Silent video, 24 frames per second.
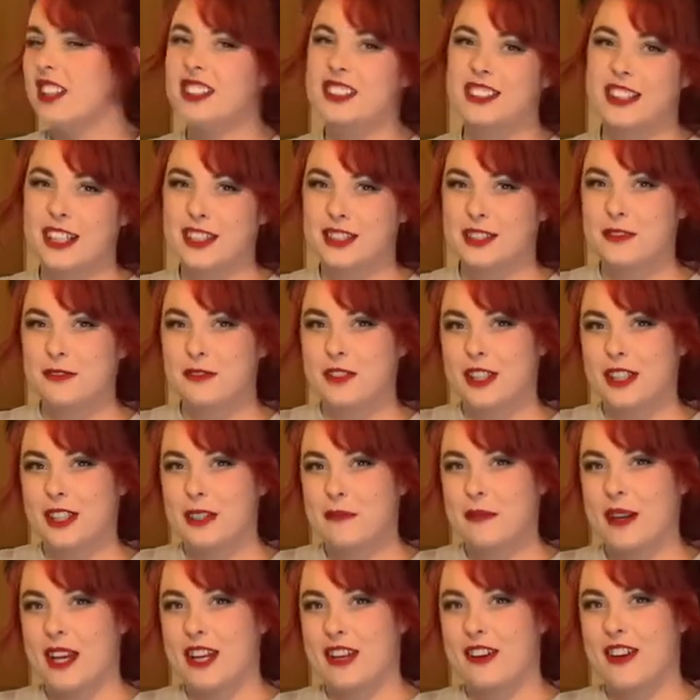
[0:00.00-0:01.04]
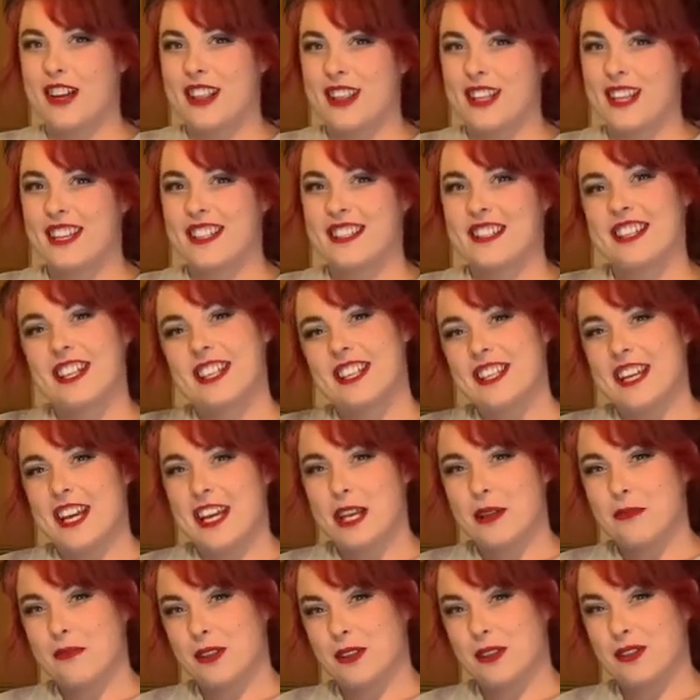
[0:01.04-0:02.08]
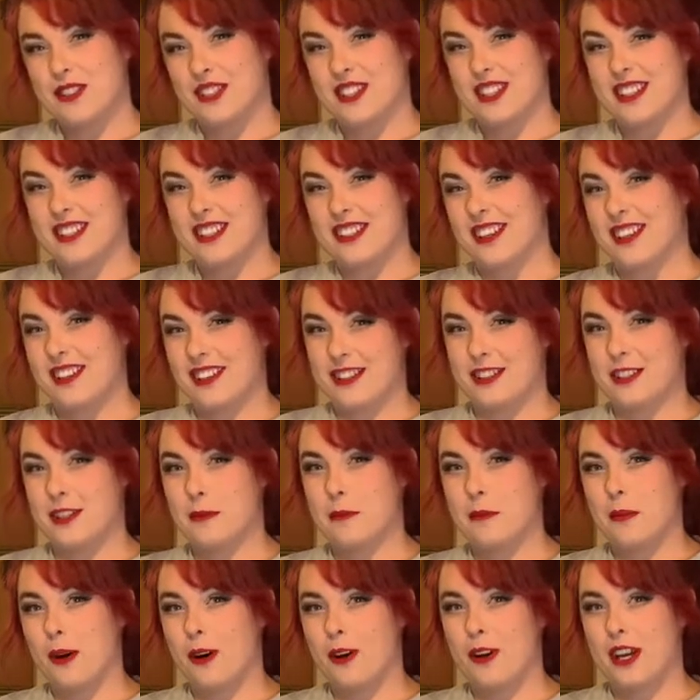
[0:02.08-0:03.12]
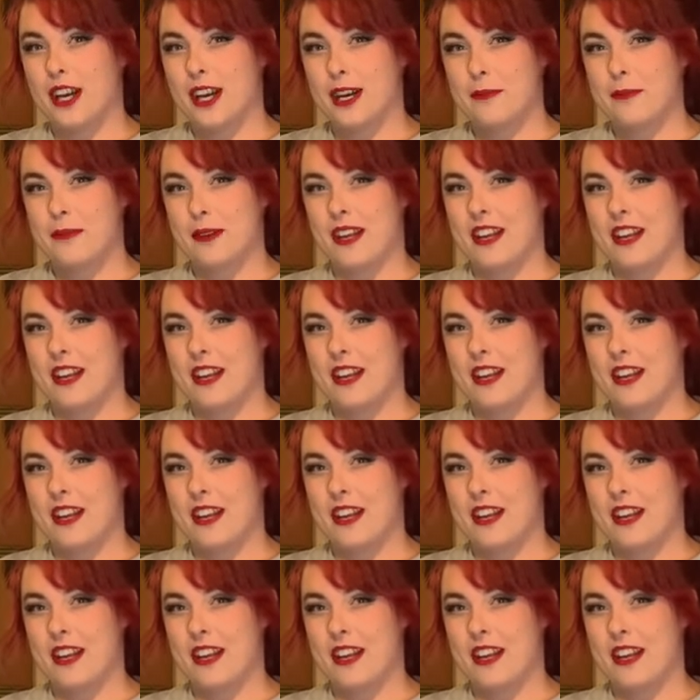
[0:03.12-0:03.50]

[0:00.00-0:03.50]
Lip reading: Doesn't really matter at the end of the day because this is a mock-up,